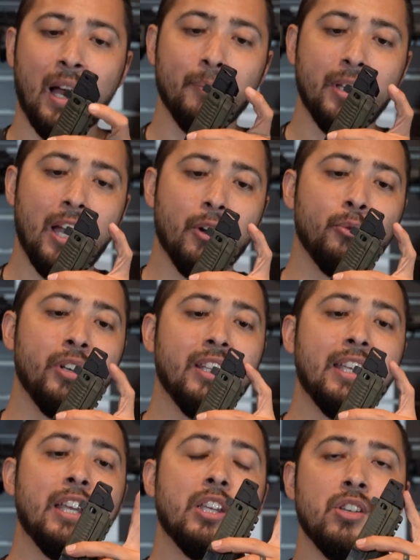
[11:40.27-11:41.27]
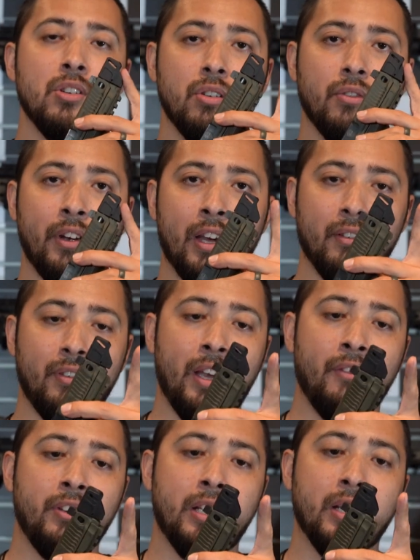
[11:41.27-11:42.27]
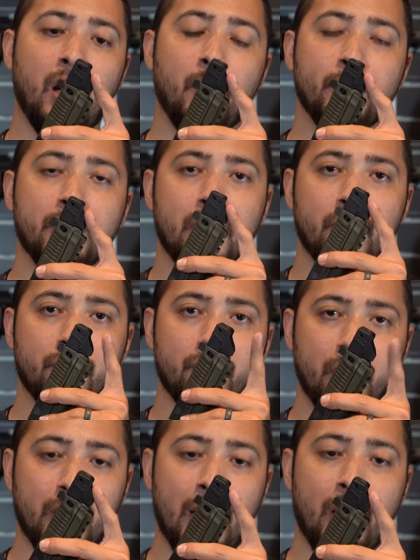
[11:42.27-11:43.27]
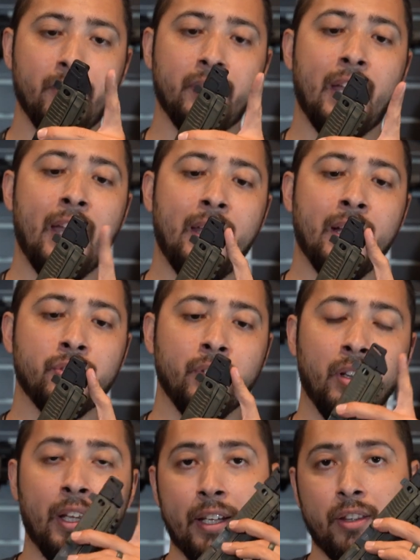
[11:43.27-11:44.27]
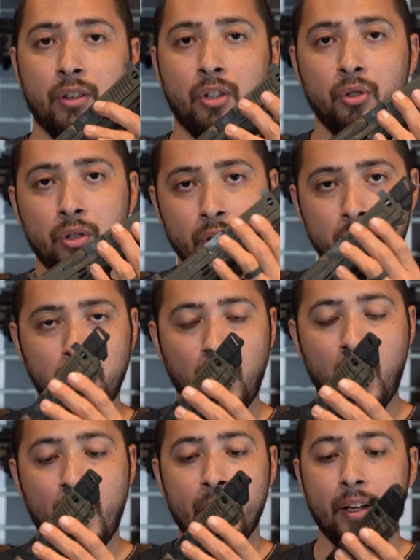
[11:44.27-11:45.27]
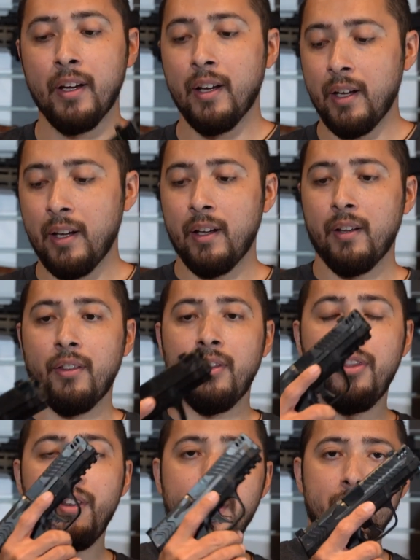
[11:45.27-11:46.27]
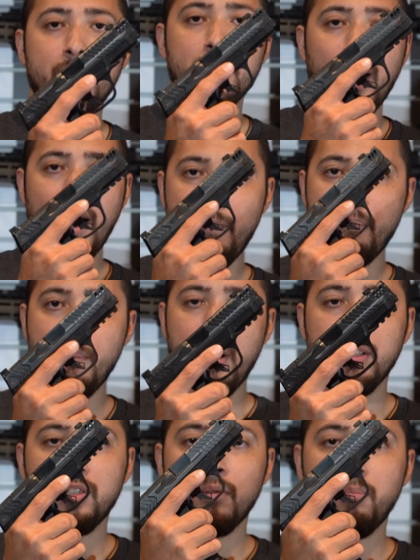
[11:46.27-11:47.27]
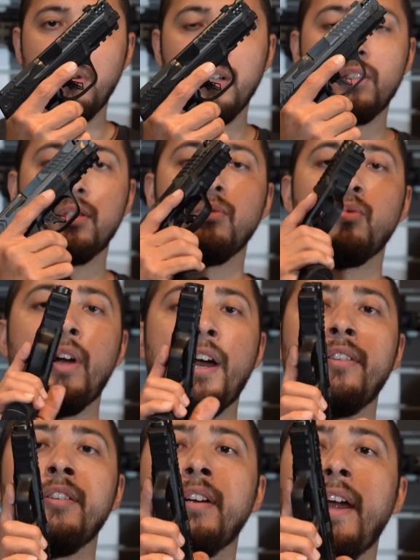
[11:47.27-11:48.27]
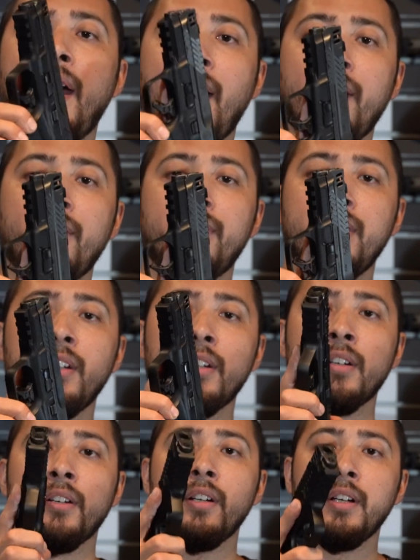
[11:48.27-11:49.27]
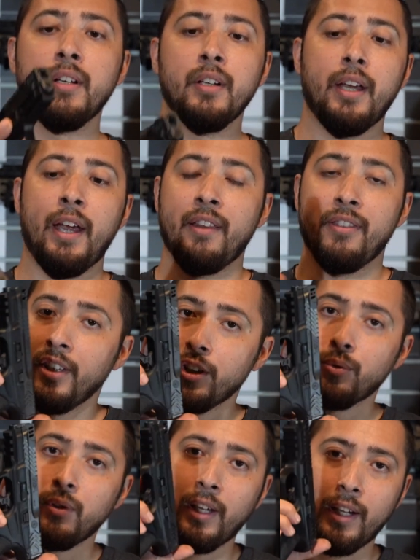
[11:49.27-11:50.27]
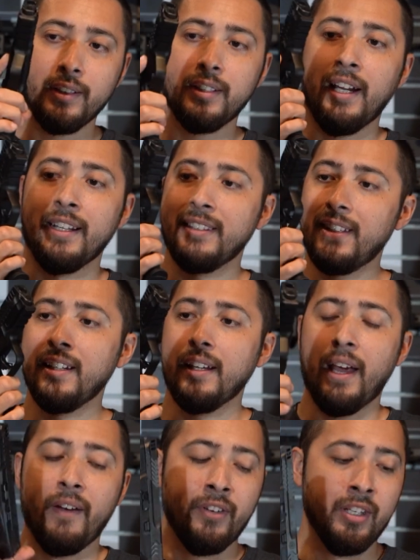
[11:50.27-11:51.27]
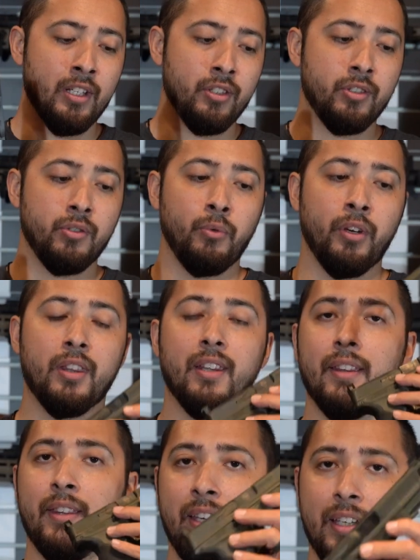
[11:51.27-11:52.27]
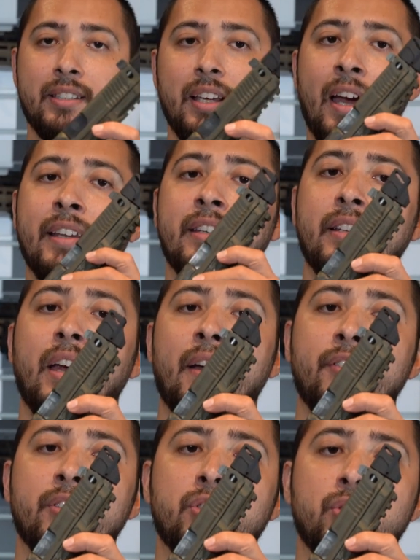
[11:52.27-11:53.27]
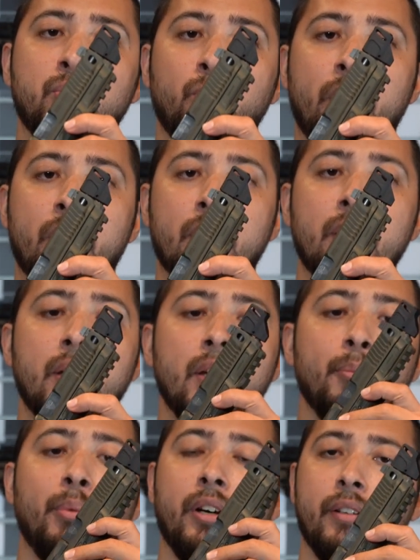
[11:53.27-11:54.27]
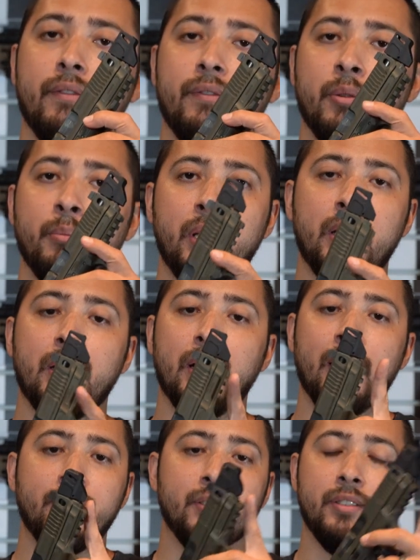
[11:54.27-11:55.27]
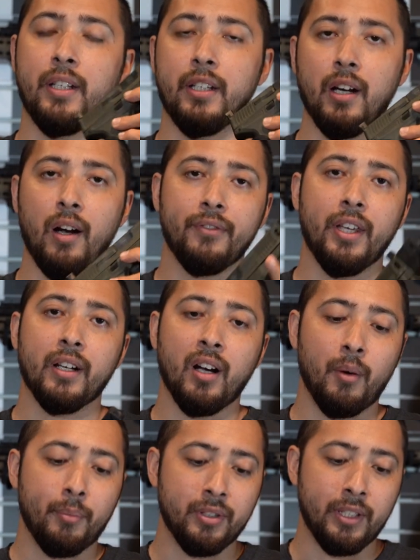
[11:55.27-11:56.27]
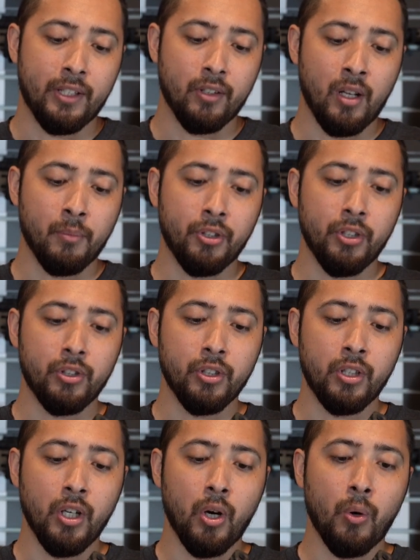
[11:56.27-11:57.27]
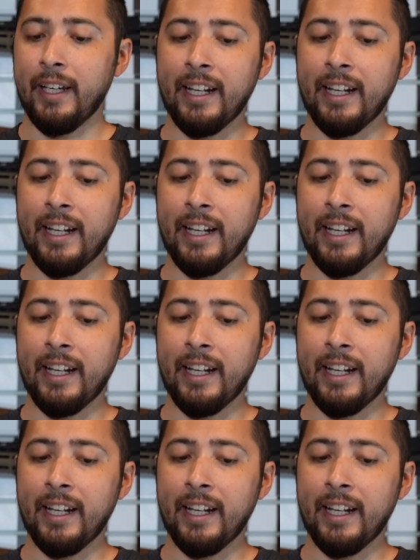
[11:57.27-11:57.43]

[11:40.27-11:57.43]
I'm not really a huge fan of having a compensator stick out and add extra length to your slide. This I much rather have here. And this one, like I said, I didn't have any issues with. This I did have issues with, but for me, I just take off that compensator and I'm good to go.